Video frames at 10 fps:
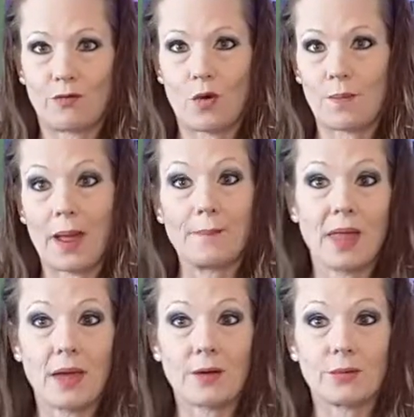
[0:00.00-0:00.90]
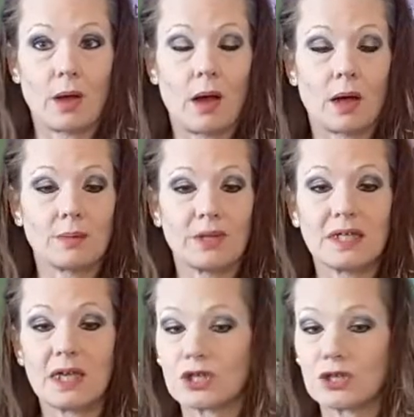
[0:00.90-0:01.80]
for my bladder
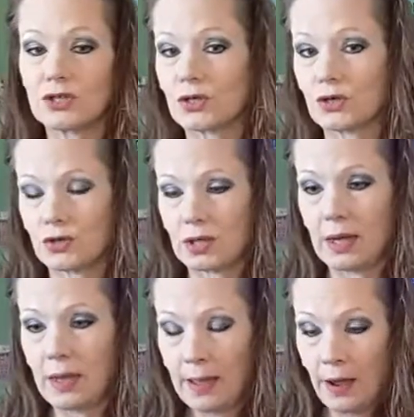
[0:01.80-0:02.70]
augmentation surgery.